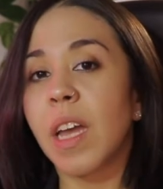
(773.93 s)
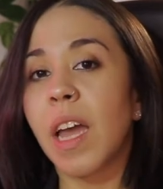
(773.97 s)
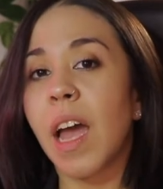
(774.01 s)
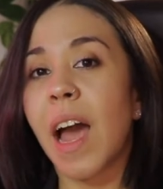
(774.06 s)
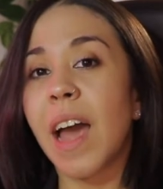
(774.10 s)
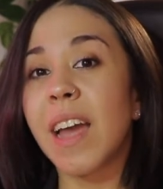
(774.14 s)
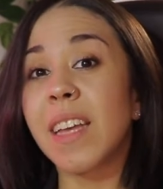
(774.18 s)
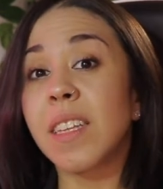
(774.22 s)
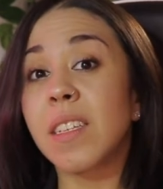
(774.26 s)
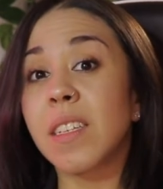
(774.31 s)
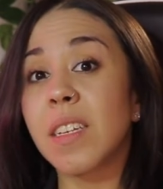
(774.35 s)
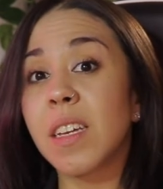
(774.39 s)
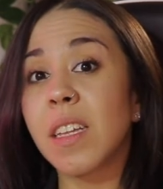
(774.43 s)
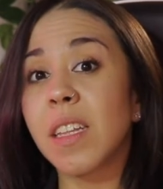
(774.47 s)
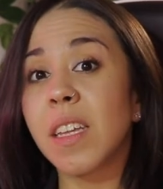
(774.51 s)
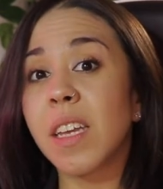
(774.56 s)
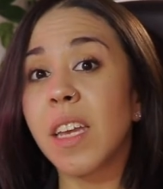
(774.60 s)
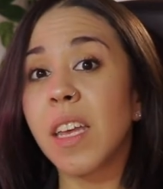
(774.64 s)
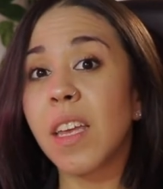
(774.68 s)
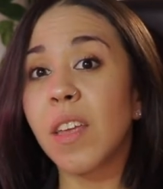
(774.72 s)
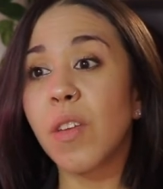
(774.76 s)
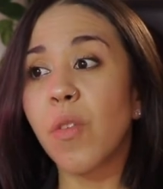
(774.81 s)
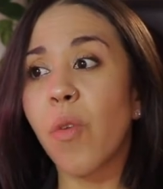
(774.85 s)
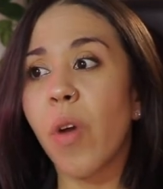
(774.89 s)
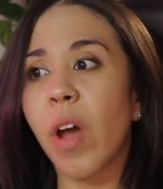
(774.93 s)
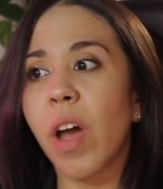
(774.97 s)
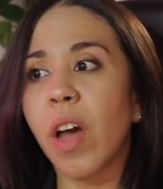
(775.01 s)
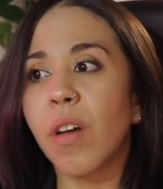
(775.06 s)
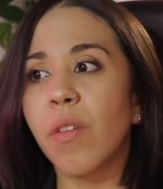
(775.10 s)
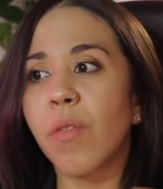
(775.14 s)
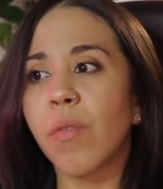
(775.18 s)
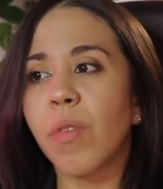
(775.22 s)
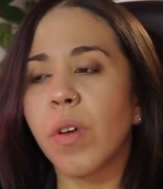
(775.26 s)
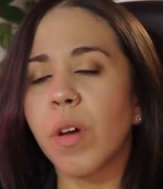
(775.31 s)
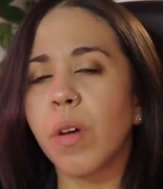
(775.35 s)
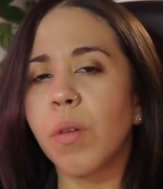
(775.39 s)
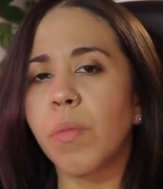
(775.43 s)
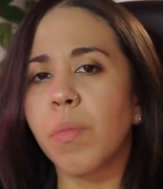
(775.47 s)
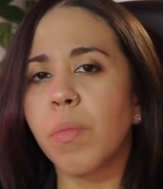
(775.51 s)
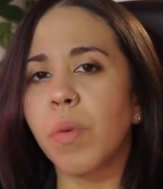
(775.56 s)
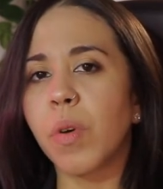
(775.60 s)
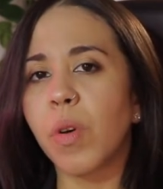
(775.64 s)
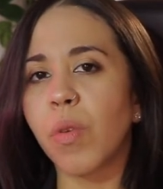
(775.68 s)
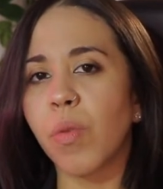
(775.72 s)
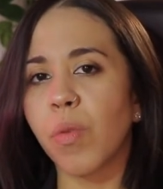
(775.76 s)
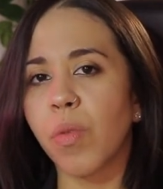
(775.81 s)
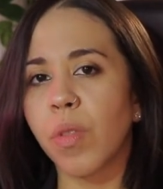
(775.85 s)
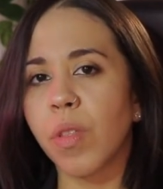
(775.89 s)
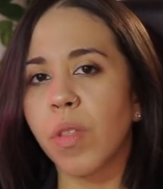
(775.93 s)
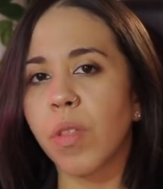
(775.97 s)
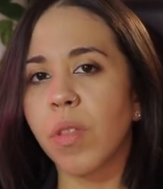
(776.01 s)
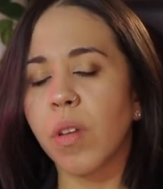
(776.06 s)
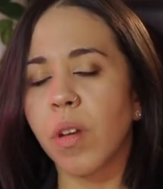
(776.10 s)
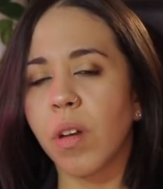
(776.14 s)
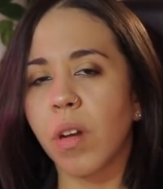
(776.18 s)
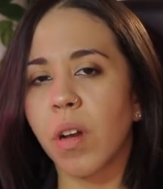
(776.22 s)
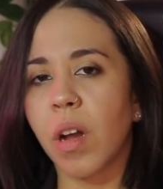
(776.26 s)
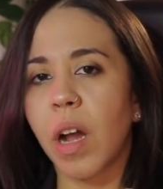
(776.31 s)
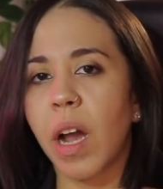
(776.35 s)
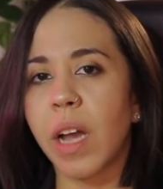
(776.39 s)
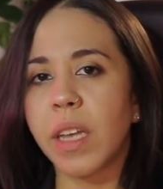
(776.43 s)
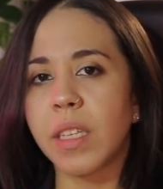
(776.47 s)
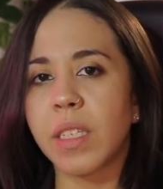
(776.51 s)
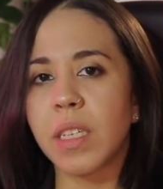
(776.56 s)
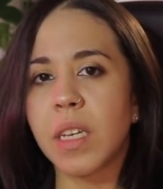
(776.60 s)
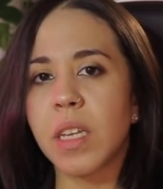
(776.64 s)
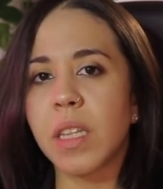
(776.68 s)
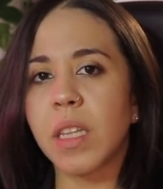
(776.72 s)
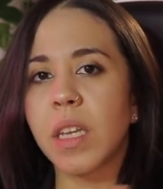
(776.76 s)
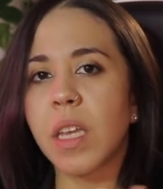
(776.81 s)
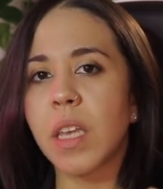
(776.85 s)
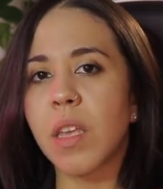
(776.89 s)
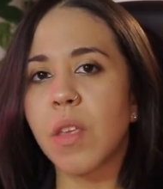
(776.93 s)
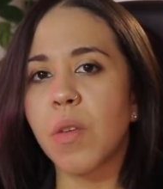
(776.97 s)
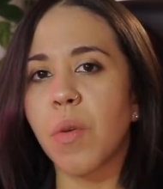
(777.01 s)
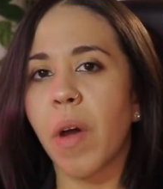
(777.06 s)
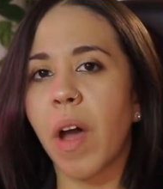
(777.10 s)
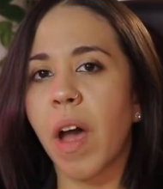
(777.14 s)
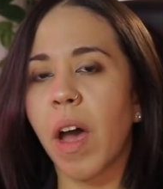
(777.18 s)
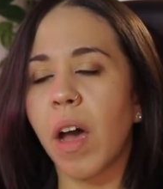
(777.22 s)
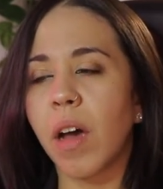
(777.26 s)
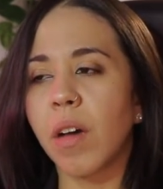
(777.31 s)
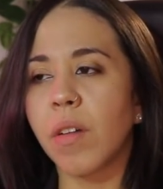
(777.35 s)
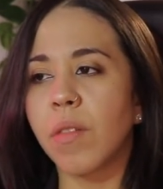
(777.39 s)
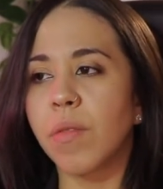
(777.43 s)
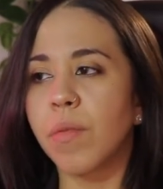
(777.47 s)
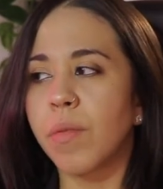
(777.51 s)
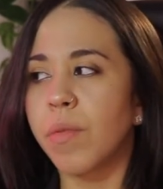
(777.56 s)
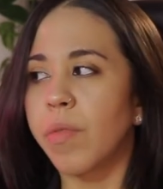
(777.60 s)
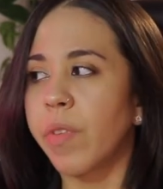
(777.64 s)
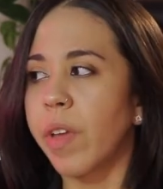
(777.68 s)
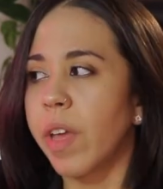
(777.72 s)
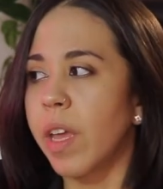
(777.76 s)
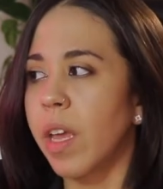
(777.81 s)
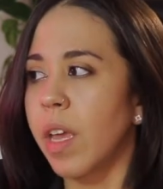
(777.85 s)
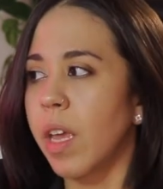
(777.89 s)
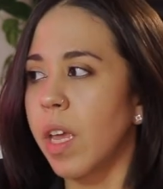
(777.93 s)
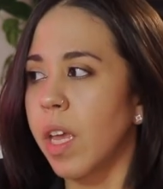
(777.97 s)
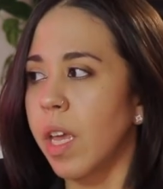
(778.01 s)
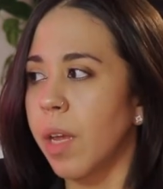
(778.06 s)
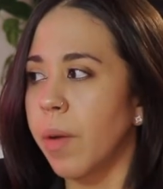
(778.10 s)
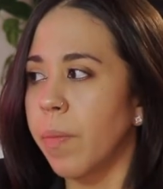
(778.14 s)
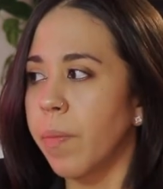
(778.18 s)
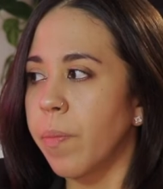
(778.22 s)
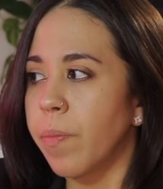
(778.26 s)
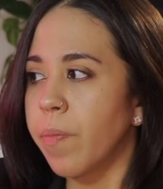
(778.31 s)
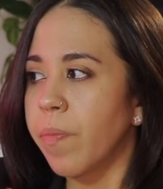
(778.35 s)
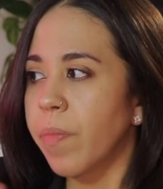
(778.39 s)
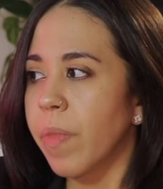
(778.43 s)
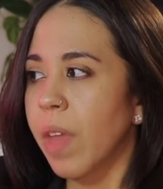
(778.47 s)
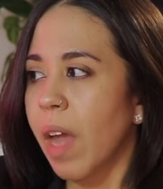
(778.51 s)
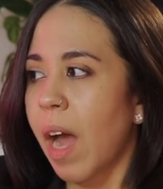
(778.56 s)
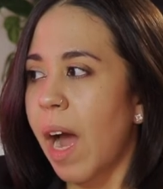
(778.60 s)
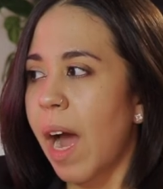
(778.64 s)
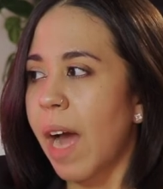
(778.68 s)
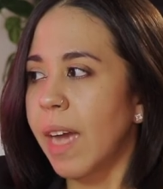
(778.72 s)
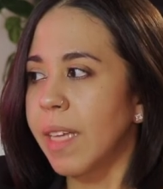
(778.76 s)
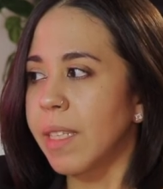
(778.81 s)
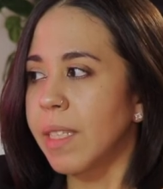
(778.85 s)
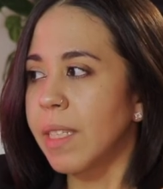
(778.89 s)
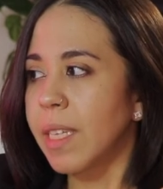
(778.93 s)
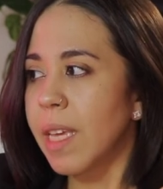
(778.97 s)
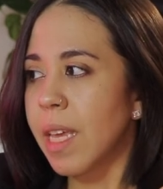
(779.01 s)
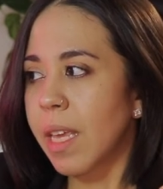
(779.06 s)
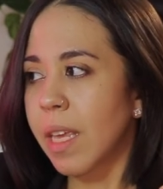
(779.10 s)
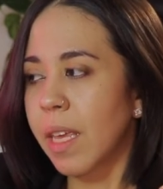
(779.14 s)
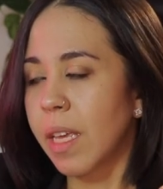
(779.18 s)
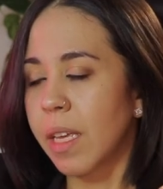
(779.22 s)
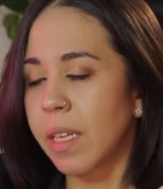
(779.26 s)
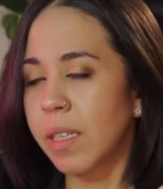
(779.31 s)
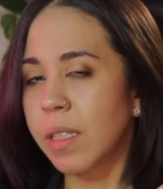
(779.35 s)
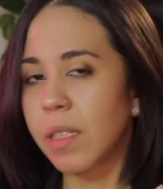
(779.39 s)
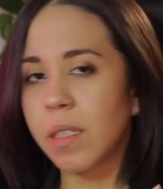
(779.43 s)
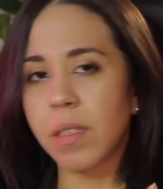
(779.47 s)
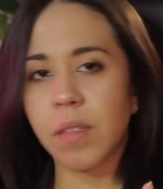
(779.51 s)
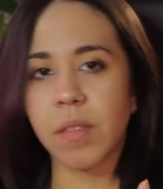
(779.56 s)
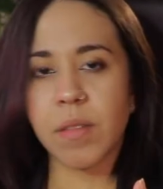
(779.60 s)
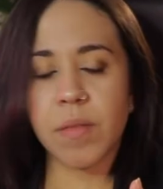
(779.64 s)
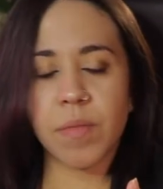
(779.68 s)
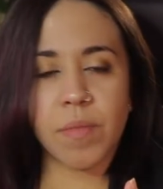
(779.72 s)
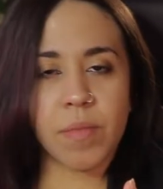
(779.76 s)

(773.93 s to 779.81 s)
Ideally, you have a both Ideally, you have a high ticket,